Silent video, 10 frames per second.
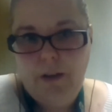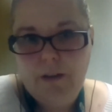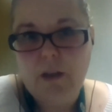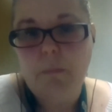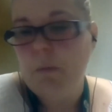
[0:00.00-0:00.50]

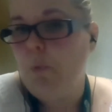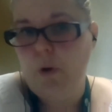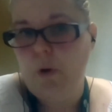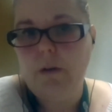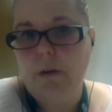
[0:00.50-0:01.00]
some
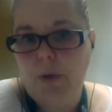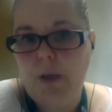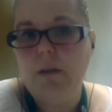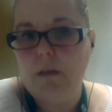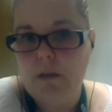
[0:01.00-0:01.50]
important
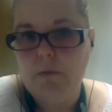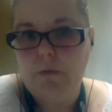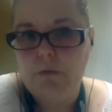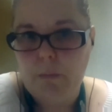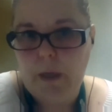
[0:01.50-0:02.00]
pieces of
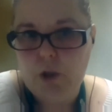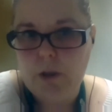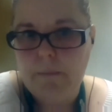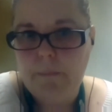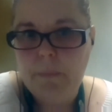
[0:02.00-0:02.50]

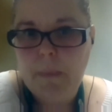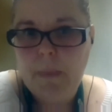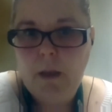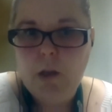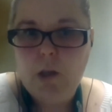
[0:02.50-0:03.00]
information.
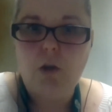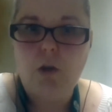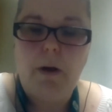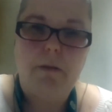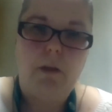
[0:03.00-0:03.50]

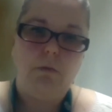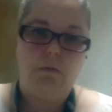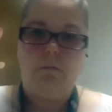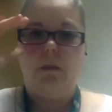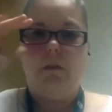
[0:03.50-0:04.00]
So I think
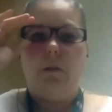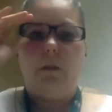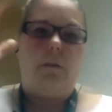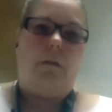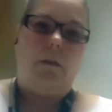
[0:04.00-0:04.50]
when we look
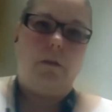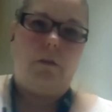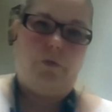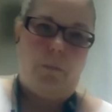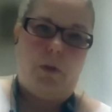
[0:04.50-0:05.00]
at
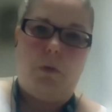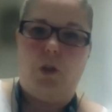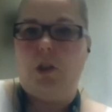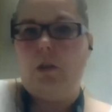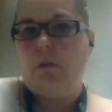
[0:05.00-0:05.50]
this from a
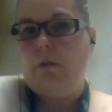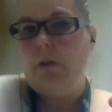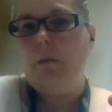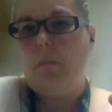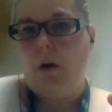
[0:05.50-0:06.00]
machine
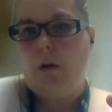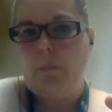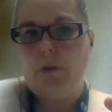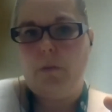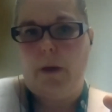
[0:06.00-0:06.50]
learning model
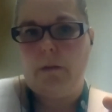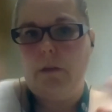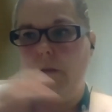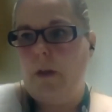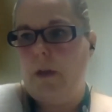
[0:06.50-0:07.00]

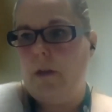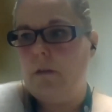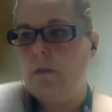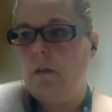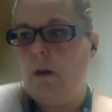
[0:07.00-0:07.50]
perspective,
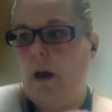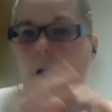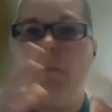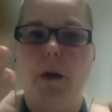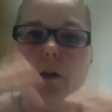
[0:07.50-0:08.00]
it's
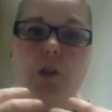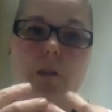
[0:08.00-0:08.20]
how much of